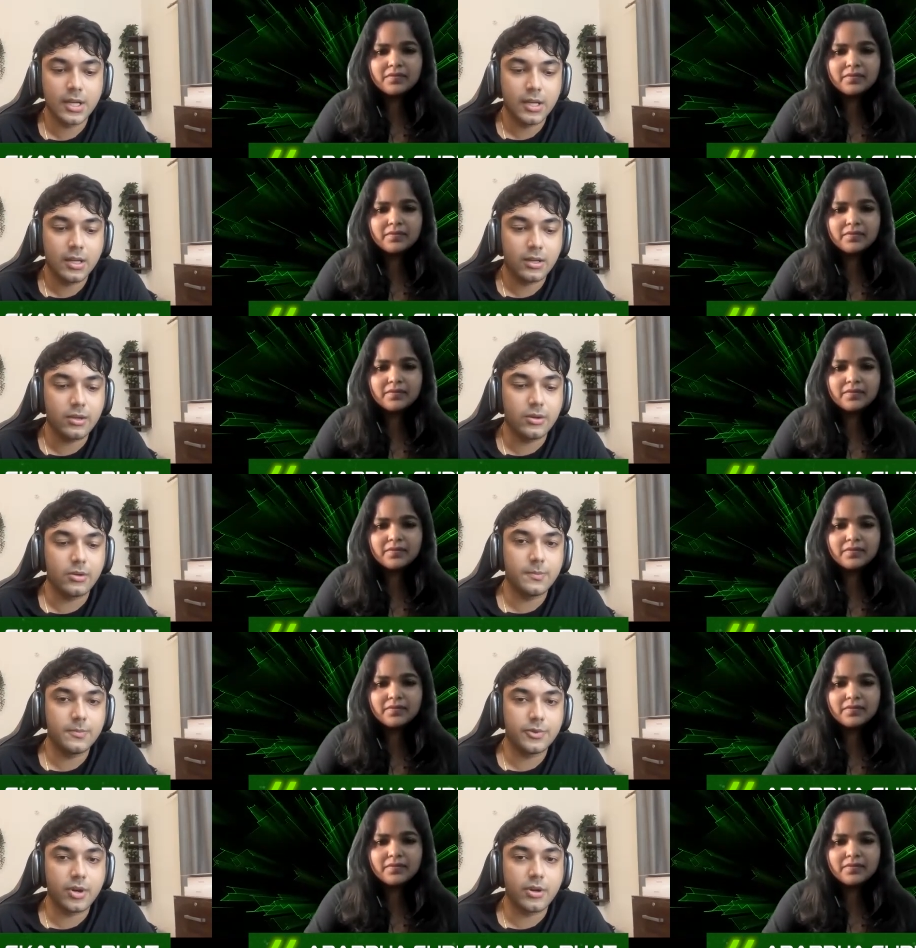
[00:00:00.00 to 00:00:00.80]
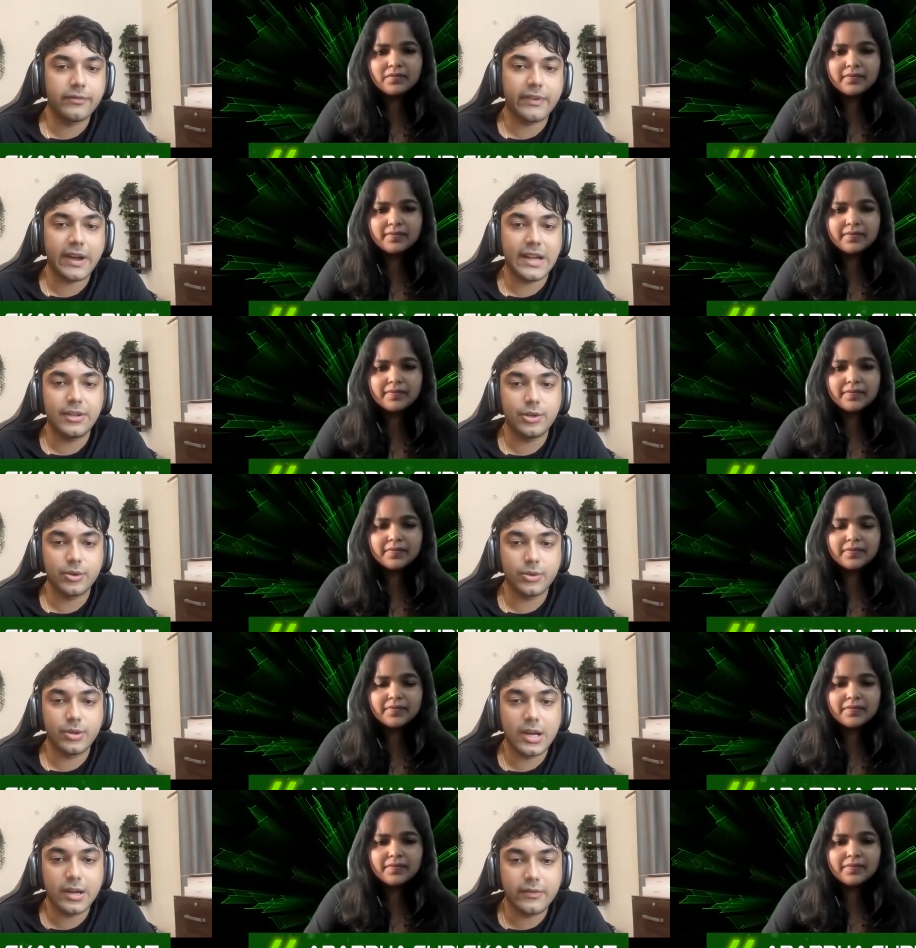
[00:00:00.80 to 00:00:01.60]
Speaker 1: you know, sort of fine
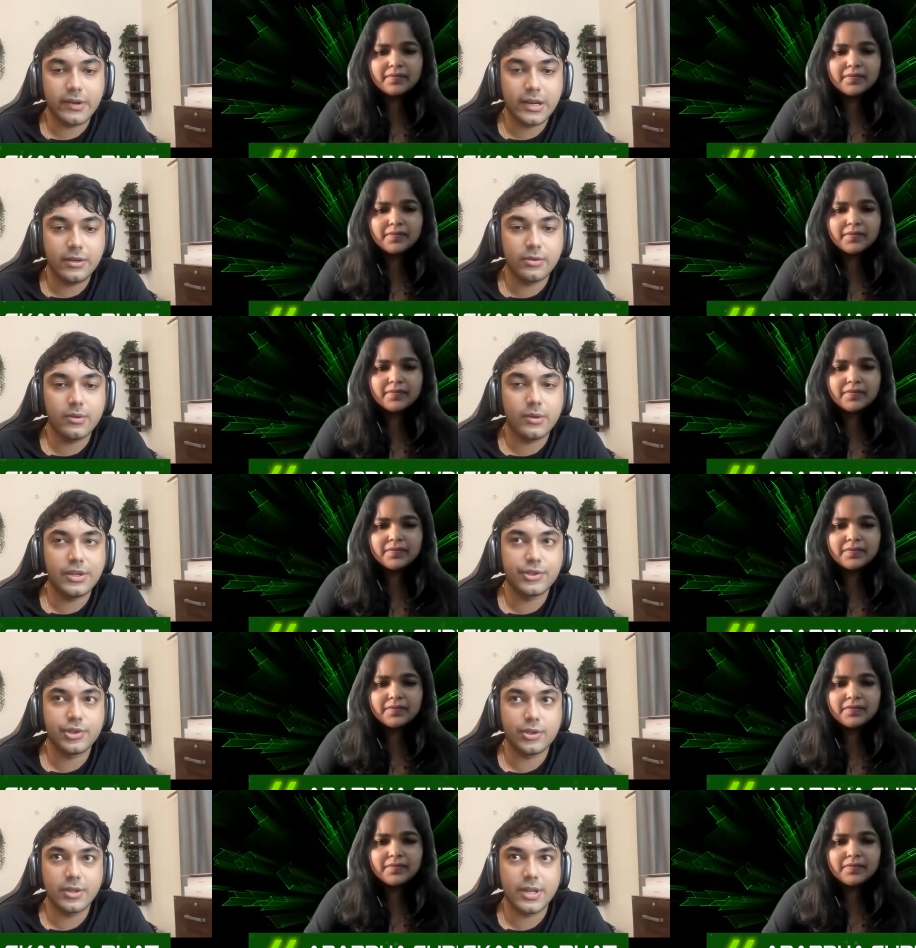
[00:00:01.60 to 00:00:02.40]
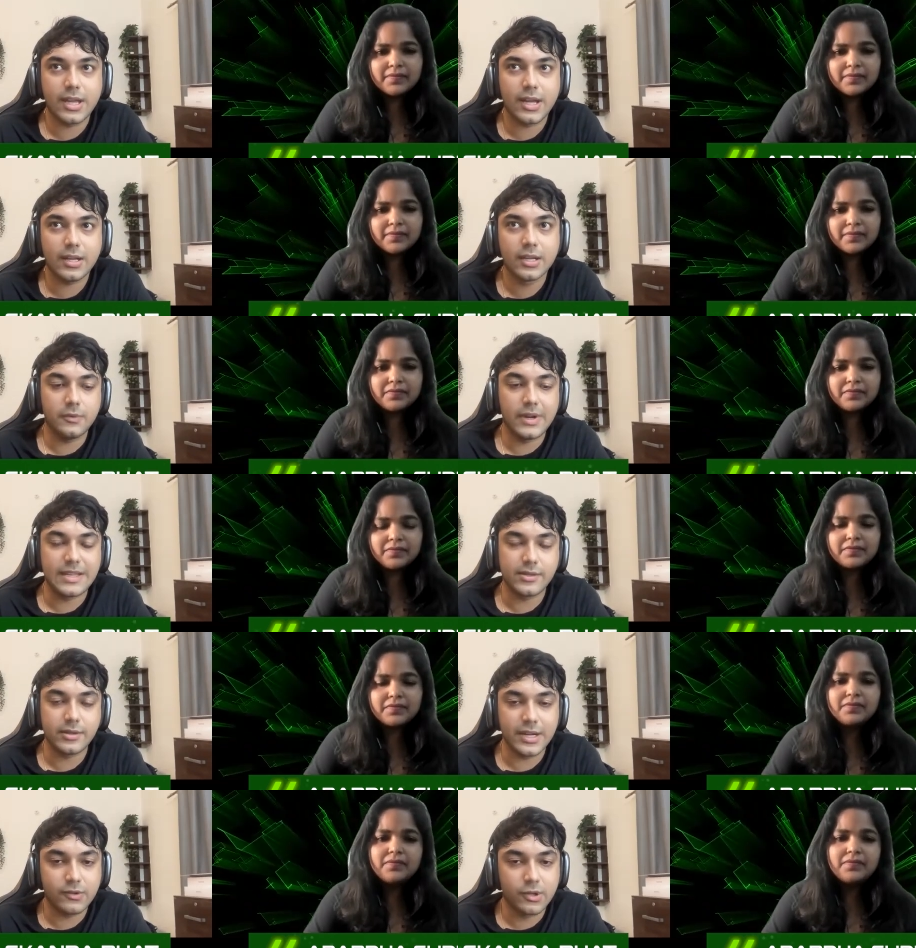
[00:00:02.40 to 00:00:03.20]
tuned our way to ensure that
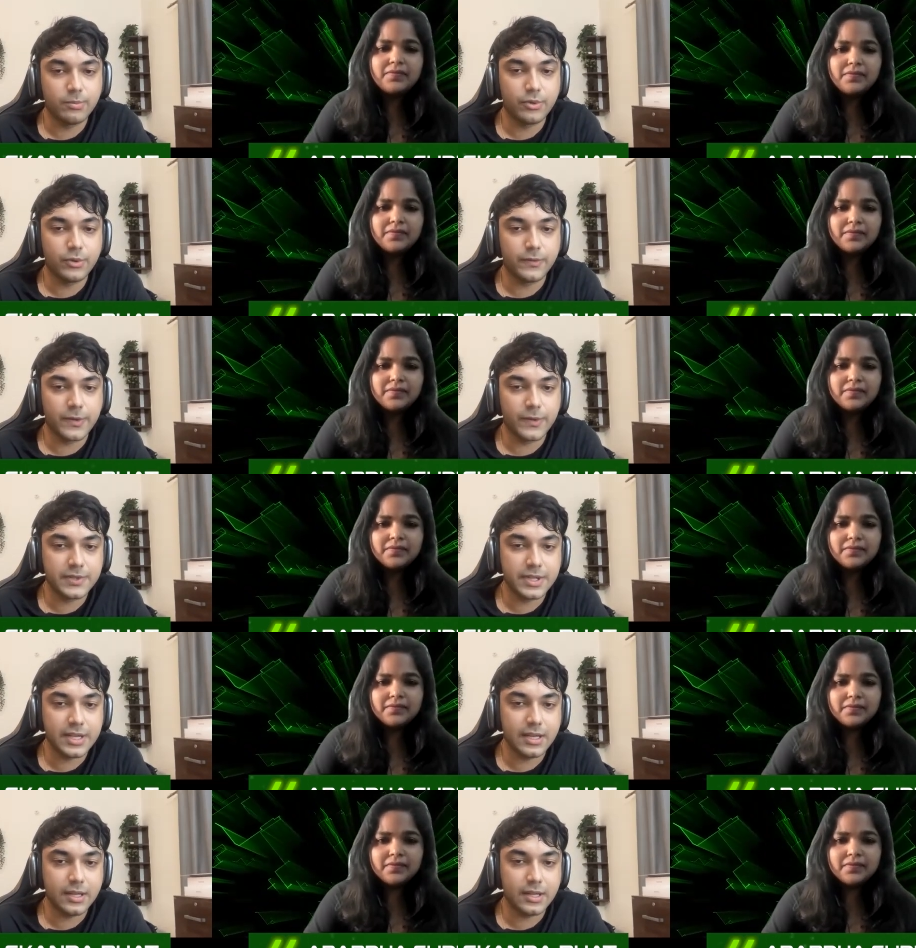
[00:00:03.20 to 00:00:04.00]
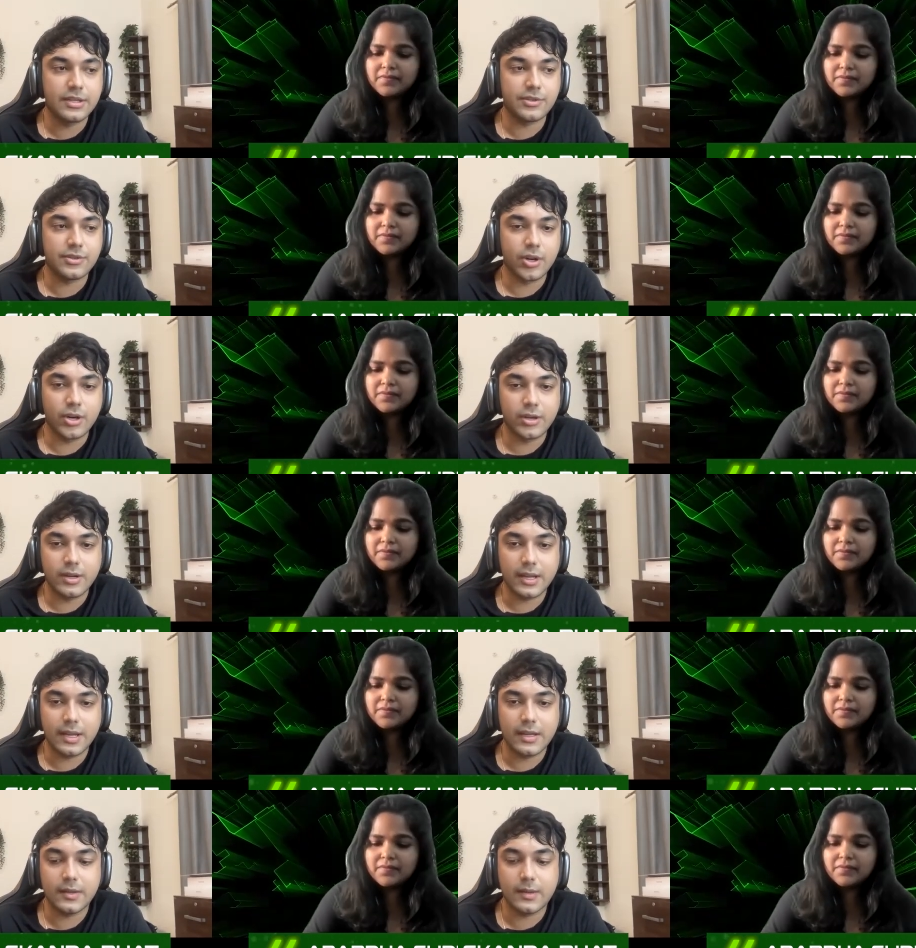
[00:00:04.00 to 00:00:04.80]
razor network proof of stake does not
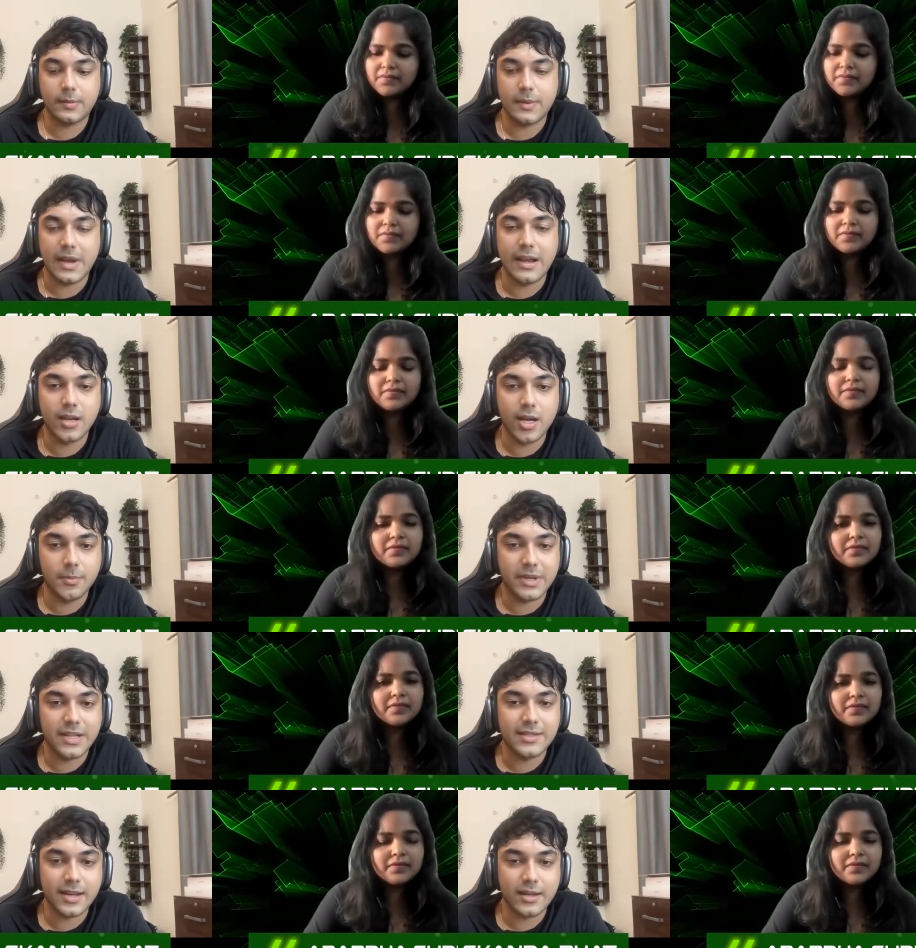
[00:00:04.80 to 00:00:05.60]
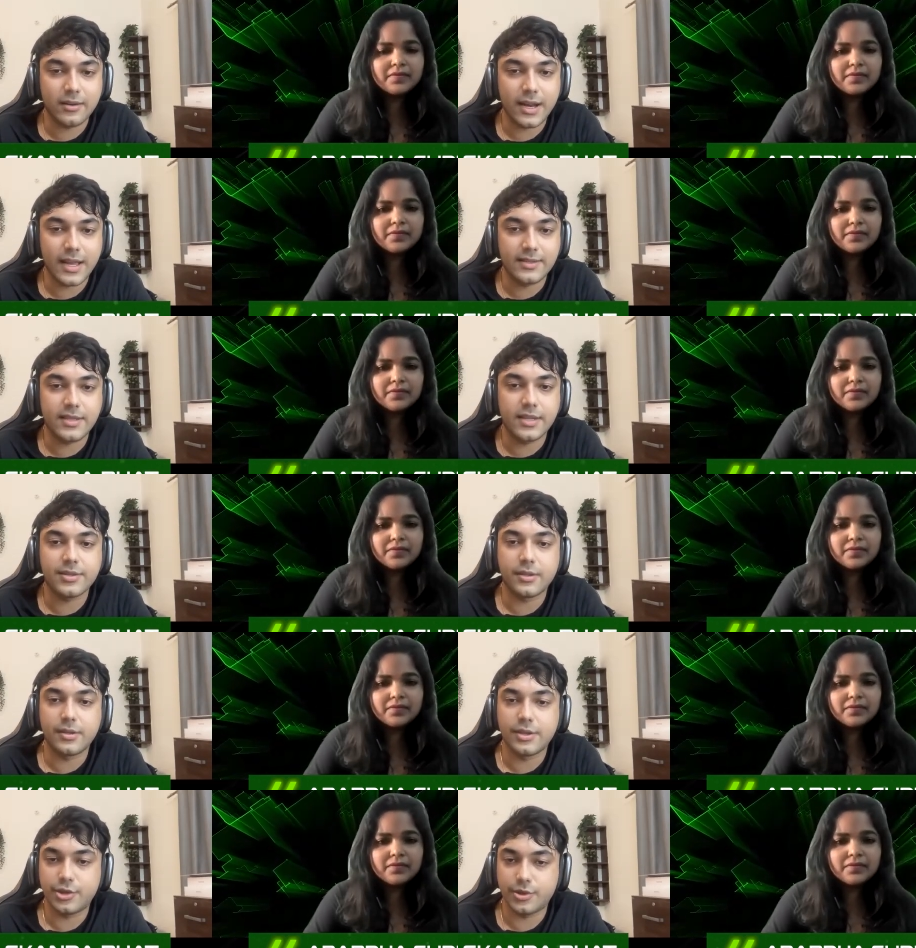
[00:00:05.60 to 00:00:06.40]
uh, end up in
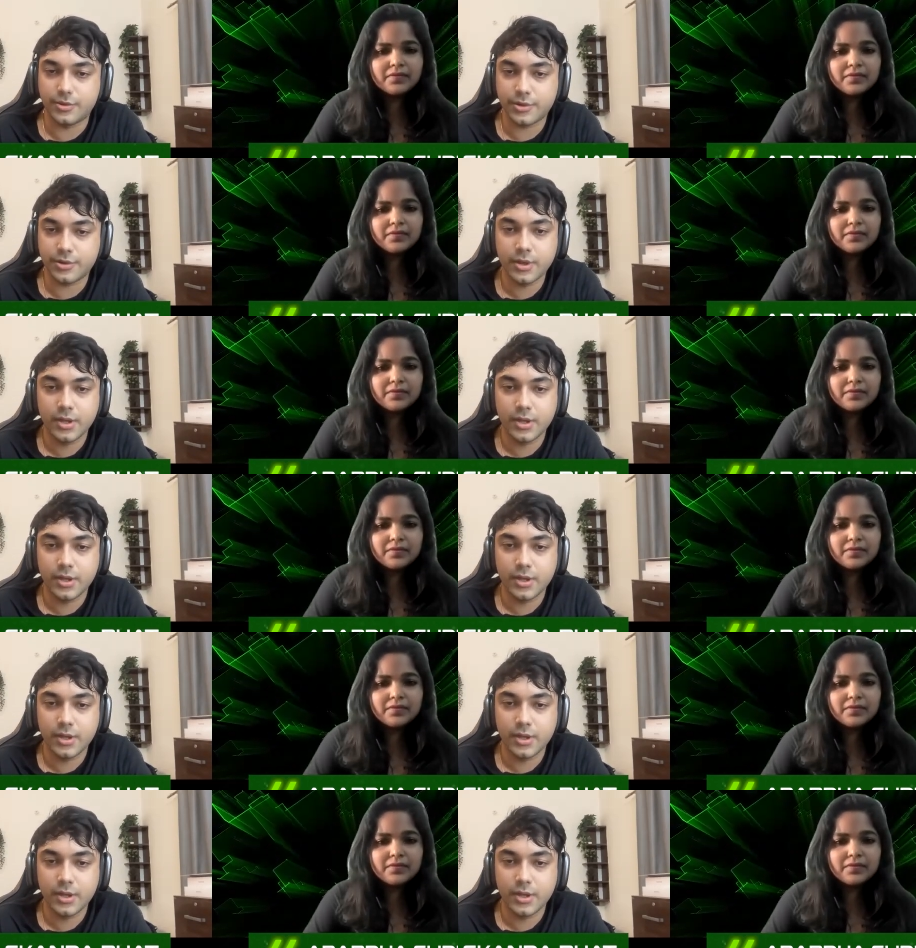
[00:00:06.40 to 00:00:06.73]
centralization issues.